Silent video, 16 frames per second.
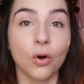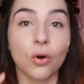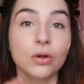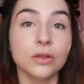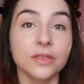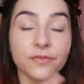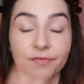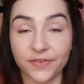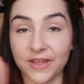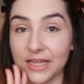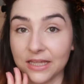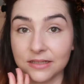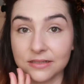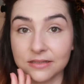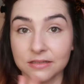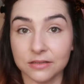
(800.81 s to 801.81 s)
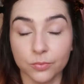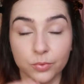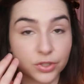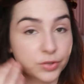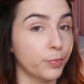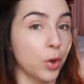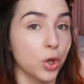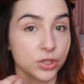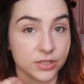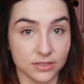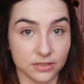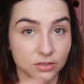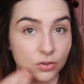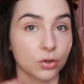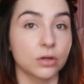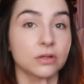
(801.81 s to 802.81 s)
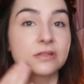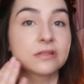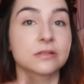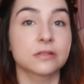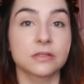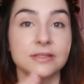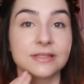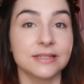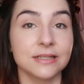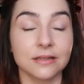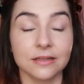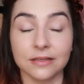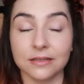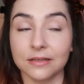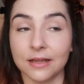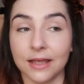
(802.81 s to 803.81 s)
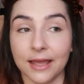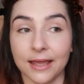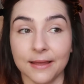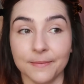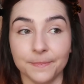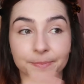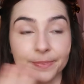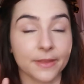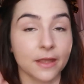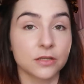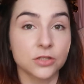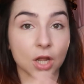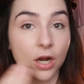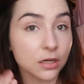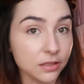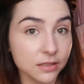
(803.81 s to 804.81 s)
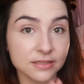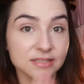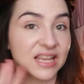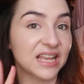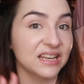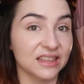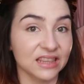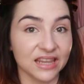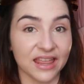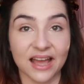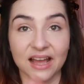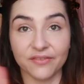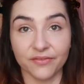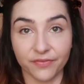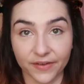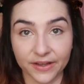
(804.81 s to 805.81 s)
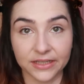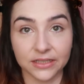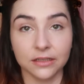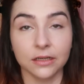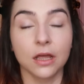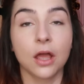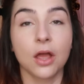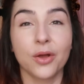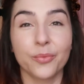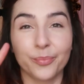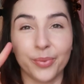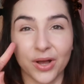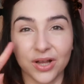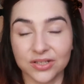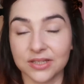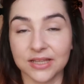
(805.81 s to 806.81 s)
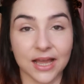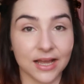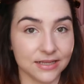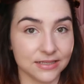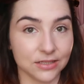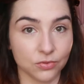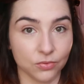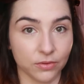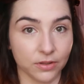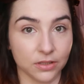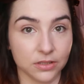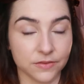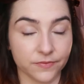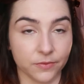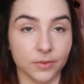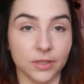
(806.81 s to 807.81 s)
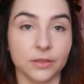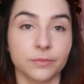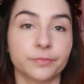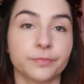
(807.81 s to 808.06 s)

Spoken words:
On the face, with spots or concealing darkness, anything like that, fine. But under the eyes, I don't think it's for me.